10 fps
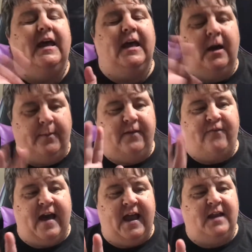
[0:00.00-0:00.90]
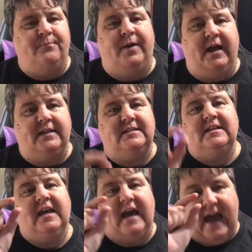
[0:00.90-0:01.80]
It'll be fine, but
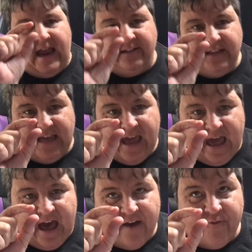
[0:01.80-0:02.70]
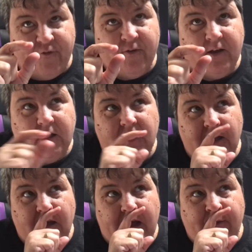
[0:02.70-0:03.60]
I only have,
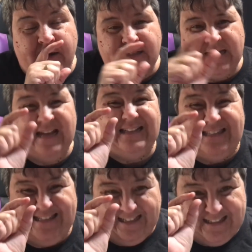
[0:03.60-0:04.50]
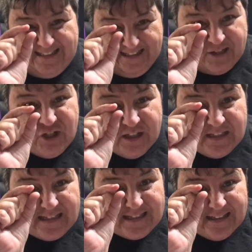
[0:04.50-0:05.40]
I want to say it's 6
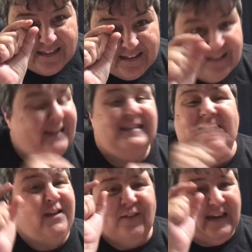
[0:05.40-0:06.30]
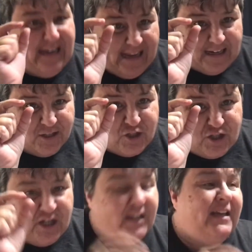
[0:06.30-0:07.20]
stitches, not even an inch.